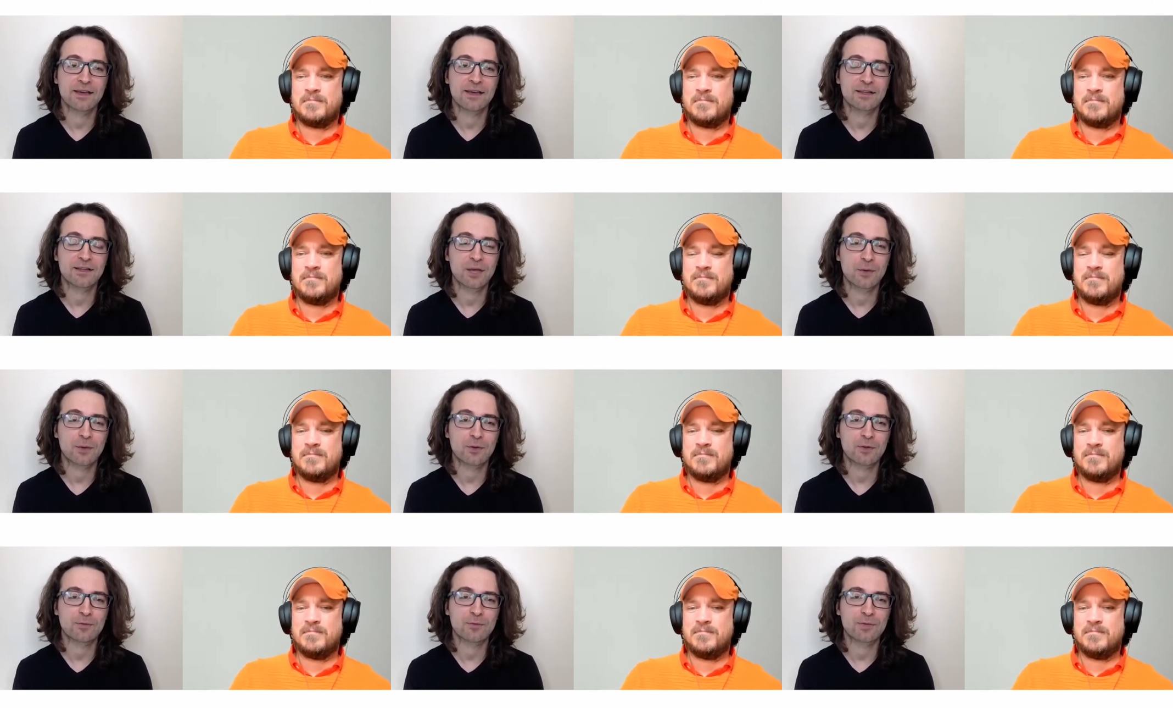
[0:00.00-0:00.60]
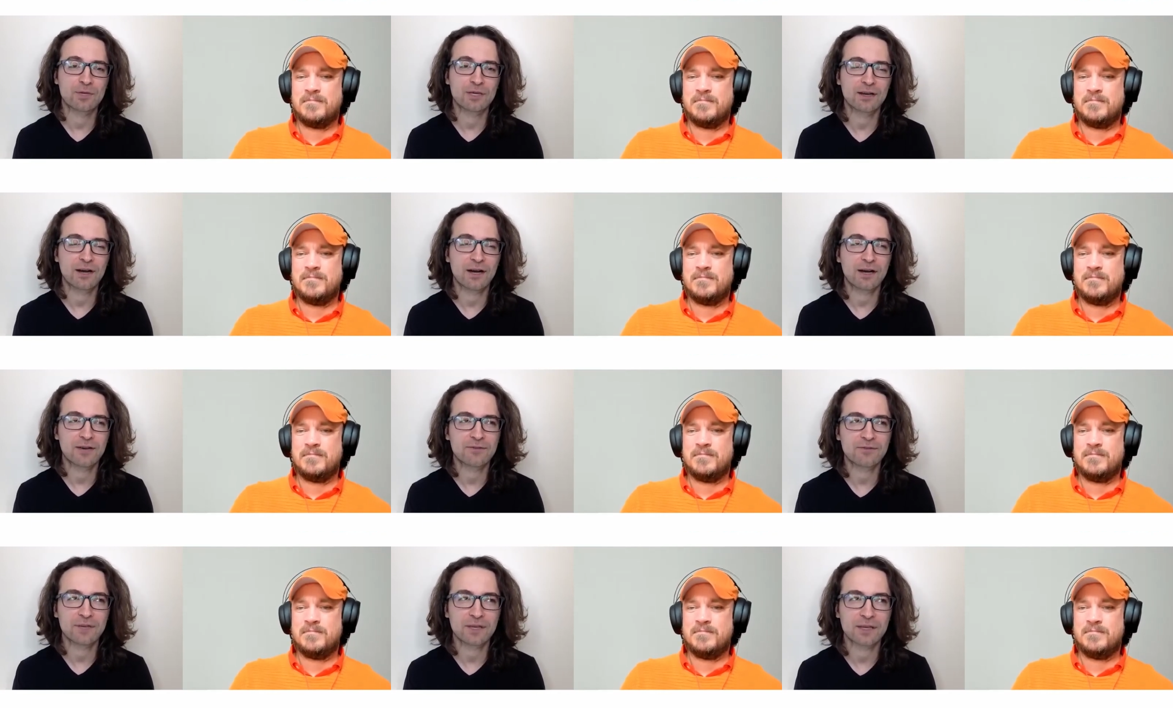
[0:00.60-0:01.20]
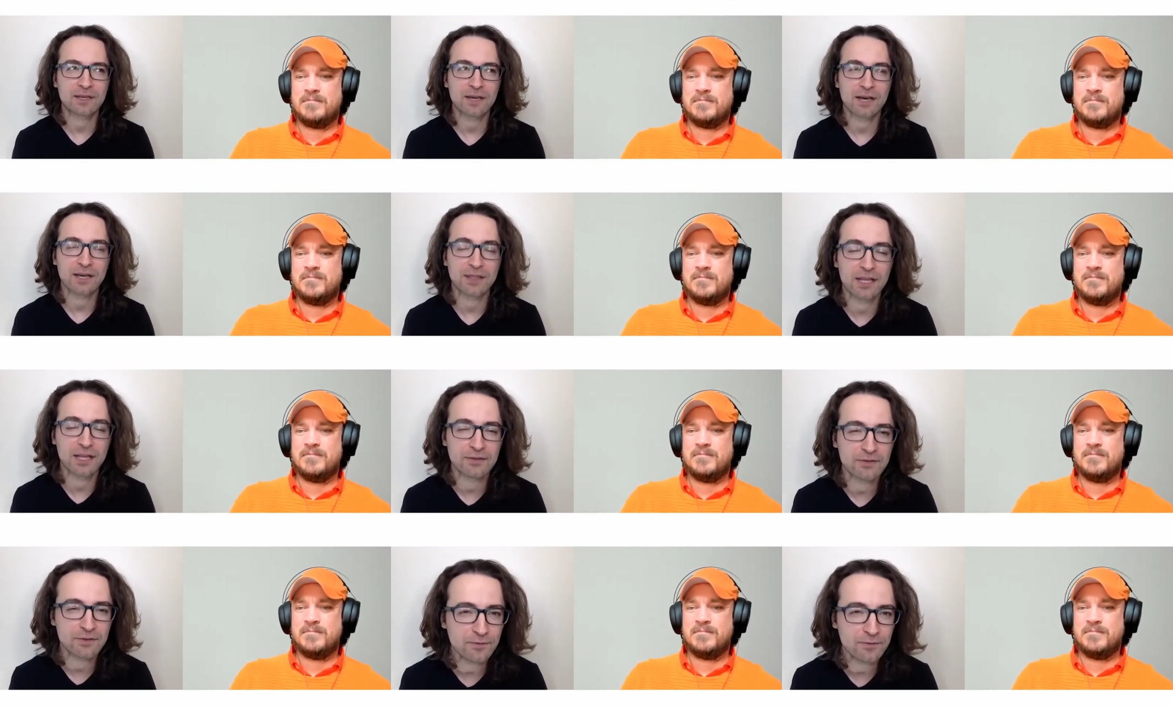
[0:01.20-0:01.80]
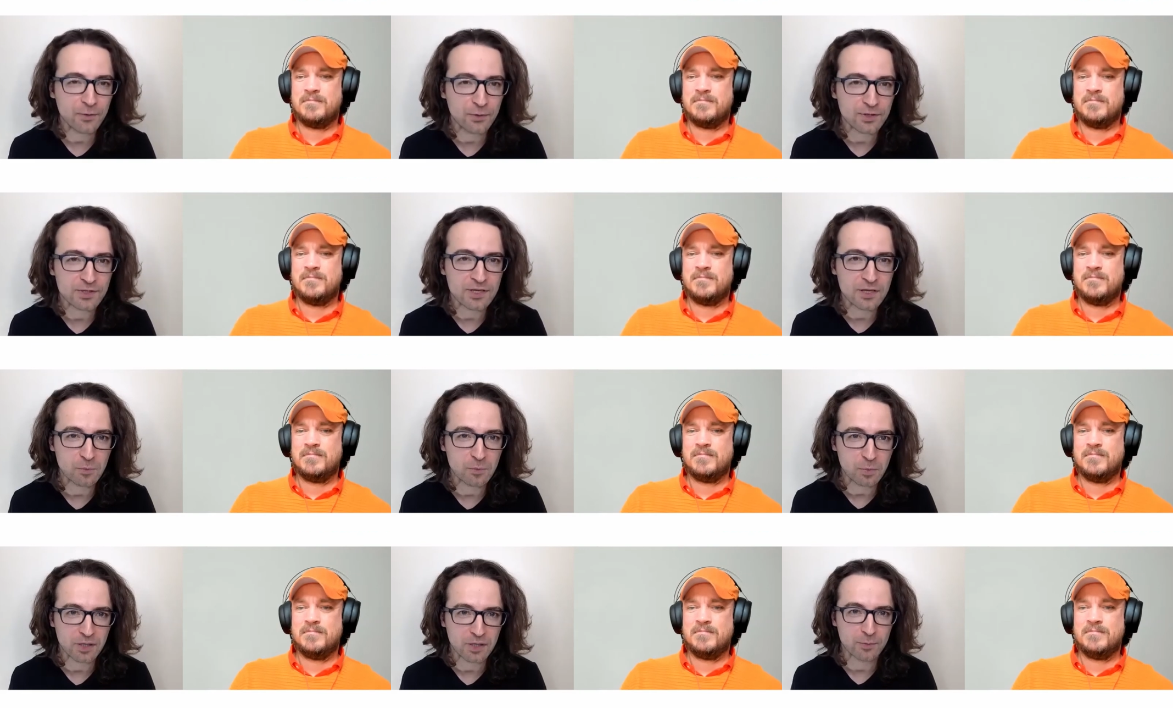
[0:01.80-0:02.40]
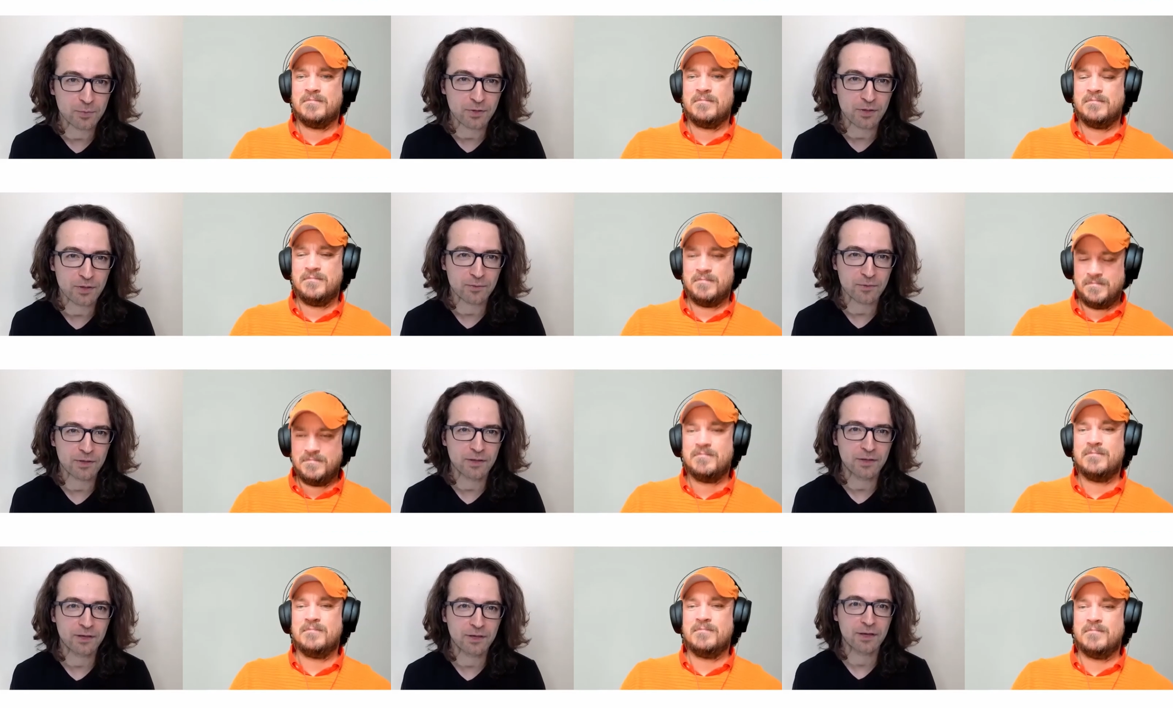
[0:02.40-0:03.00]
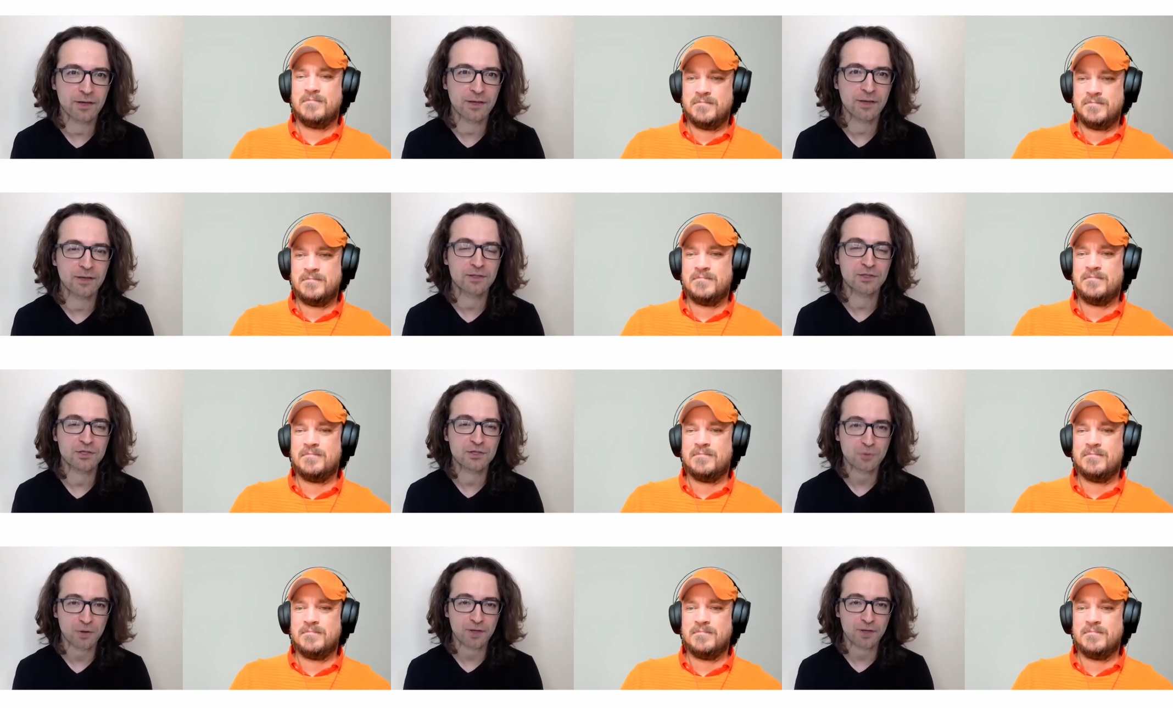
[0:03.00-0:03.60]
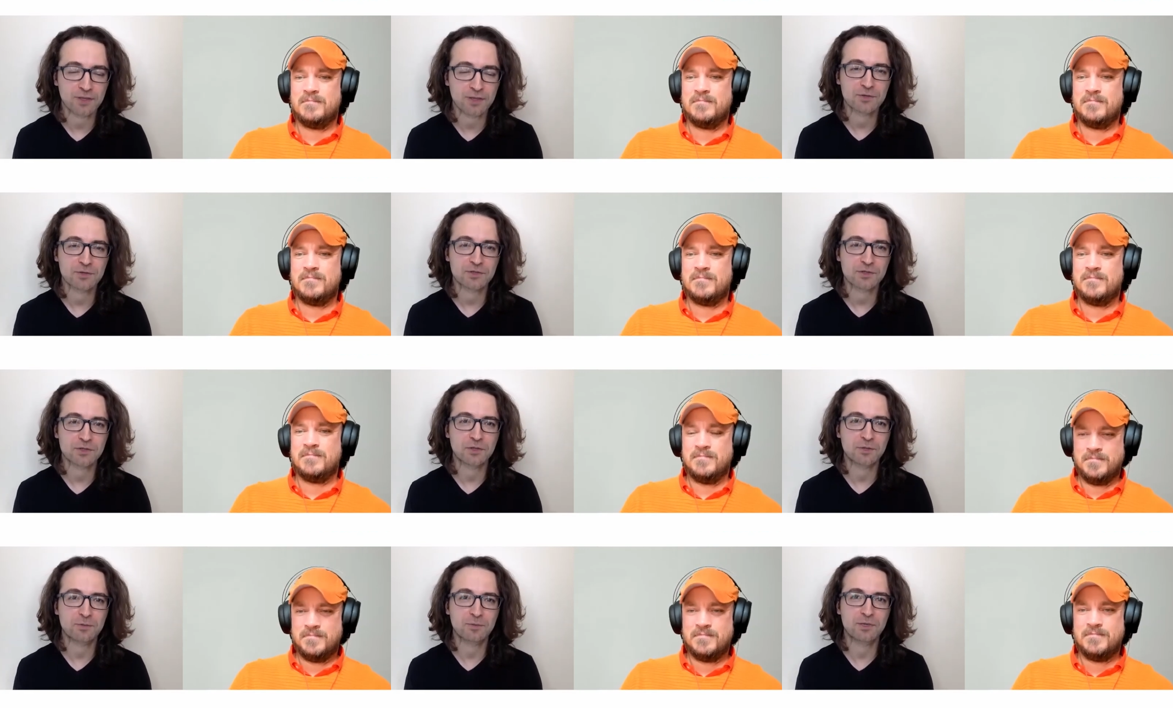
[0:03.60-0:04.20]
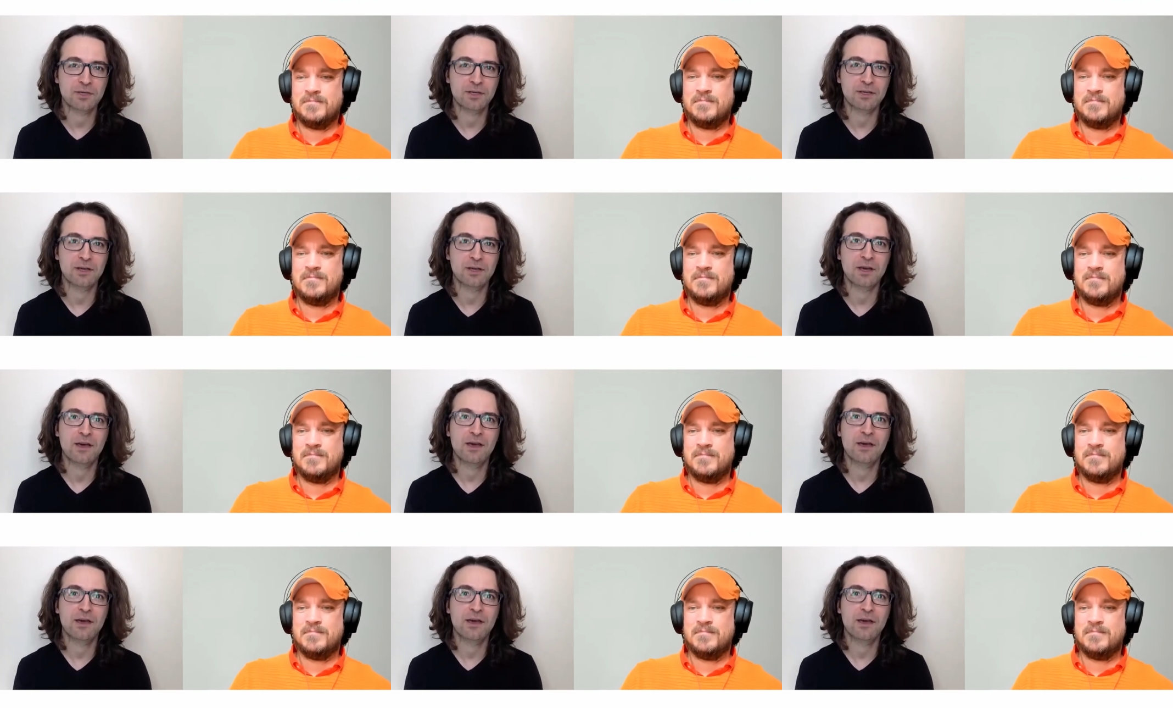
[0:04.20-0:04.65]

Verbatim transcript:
Speaker 1: there will be i think another 14 people uh, joining so it's going to be